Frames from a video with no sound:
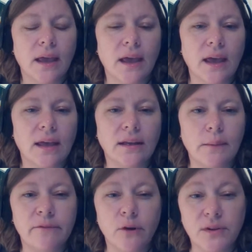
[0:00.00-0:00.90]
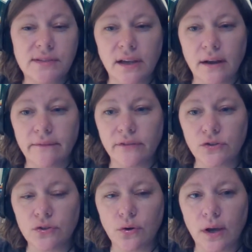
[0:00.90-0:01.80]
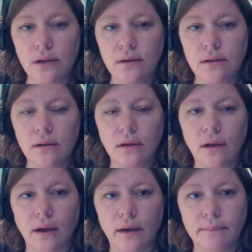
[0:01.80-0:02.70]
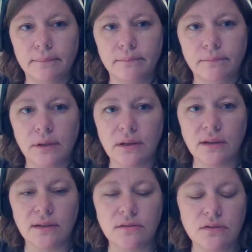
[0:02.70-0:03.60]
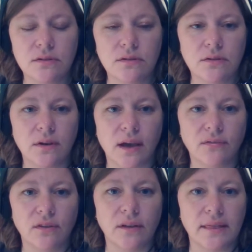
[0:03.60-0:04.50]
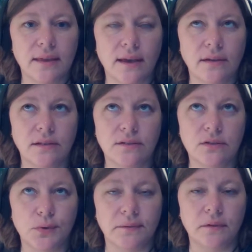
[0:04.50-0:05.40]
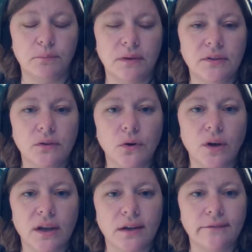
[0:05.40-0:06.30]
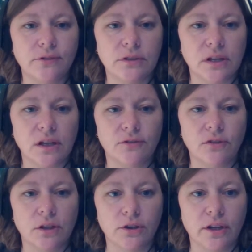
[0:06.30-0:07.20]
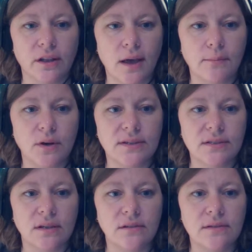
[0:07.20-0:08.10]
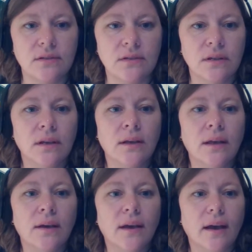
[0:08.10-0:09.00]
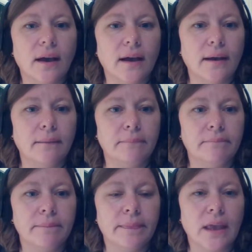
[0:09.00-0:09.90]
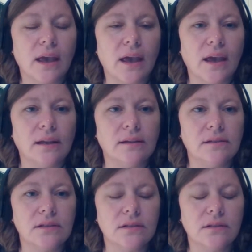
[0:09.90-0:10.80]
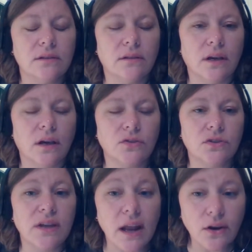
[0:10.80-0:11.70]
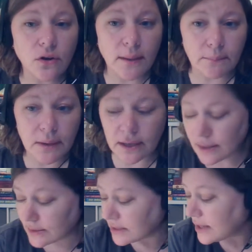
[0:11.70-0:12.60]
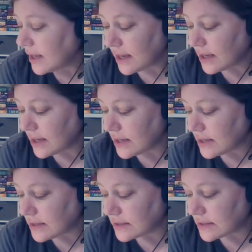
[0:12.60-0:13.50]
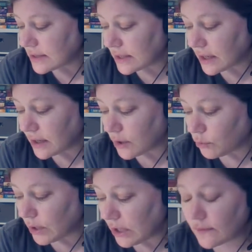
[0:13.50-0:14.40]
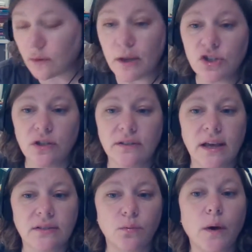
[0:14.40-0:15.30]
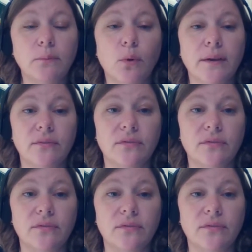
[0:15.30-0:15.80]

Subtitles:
And I'm focusing on first grade because I feel like that is sort of a pivotal grade, particularly for learning library skills. And the standard I picked is the Reading Informational Text 1.5.